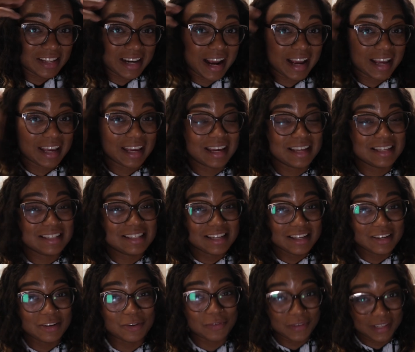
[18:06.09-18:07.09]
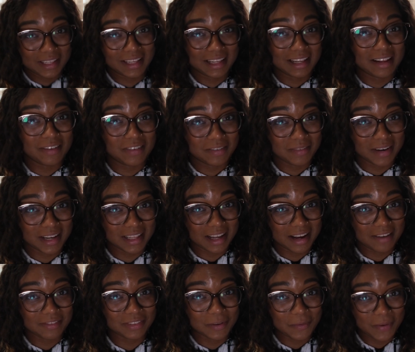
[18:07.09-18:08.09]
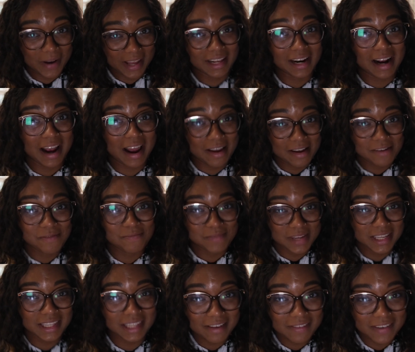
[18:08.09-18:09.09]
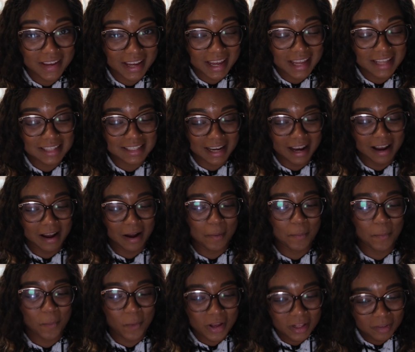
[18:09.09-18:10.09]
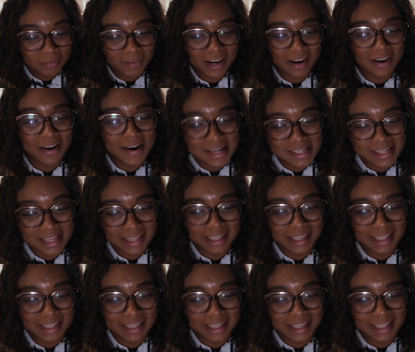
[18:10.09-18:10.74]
that I can continue really loving my life the way that I have been living it with my cars.